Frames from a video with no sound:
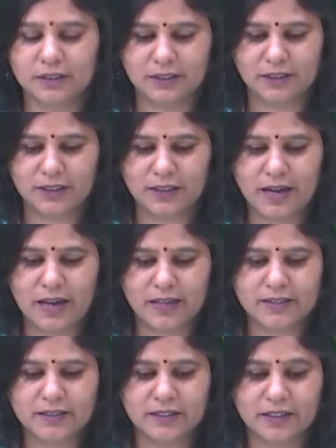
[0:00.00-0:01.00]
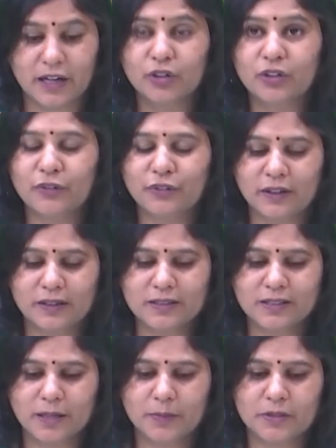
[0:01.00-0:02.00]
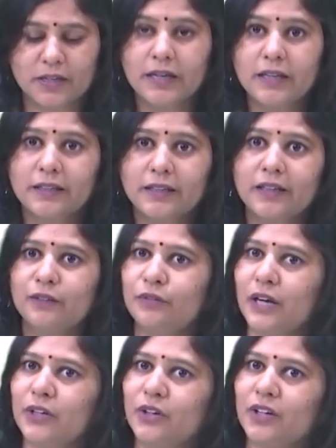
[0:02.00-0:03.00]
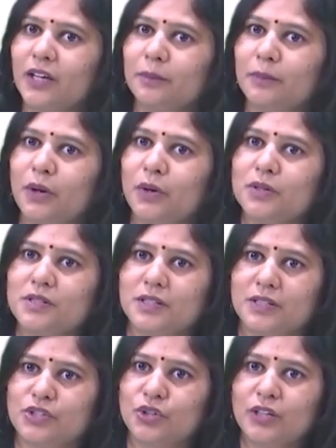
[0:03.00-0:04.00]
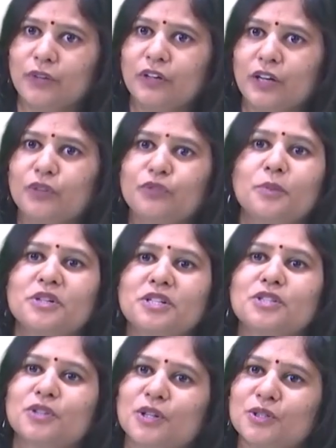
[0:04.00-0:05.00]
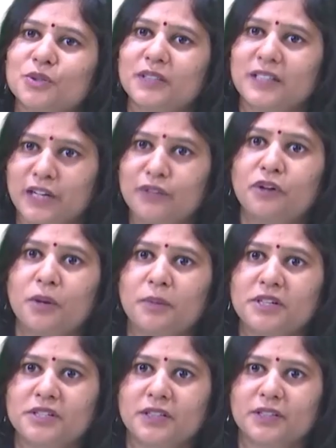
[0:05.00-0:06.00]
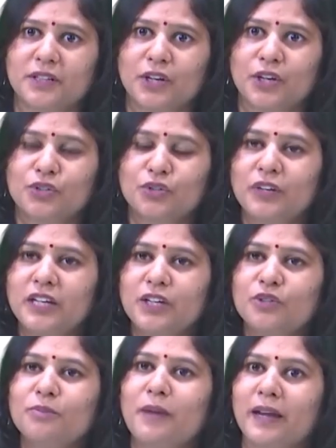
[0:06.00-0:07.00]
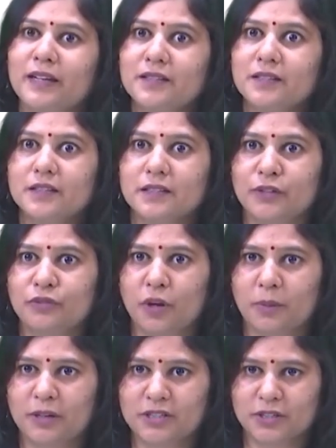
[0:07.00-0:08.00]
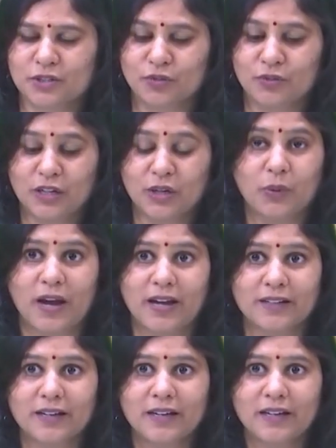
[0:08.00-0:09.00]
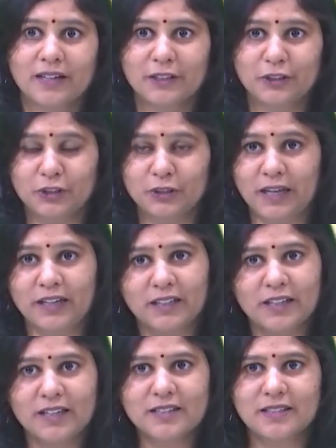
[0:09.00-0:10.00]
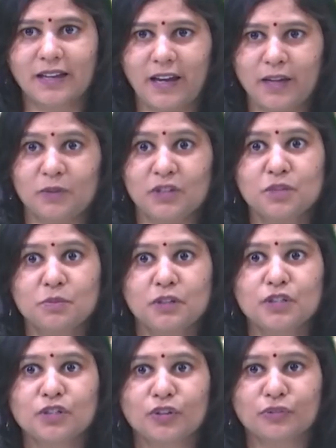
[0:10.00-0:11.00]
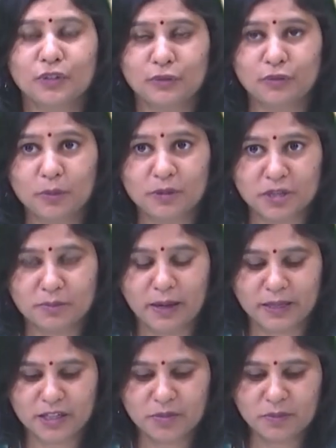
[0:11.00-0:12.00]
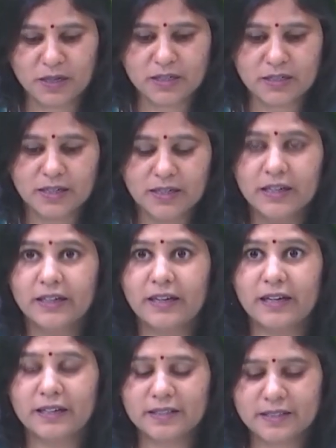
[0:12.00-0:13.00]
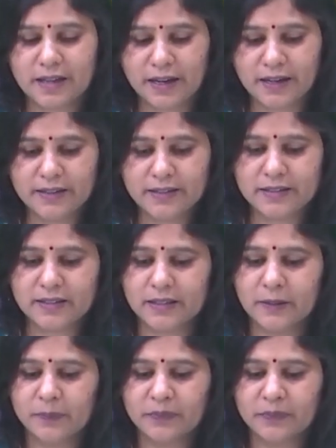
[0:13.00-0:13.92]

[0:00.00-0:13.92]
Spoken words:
has the cartographic concepts. Then we are talking about geographic information is also an information. So we need to manage this information. So we require the techniques and principles of information management, data science,